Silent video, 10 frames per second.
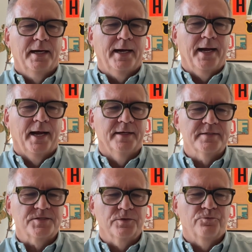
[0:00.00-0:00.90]
and
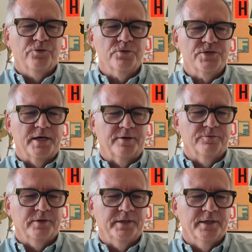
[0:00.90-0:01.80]
some folks out of
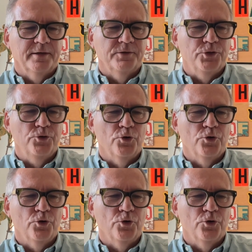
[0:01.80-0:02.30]
the New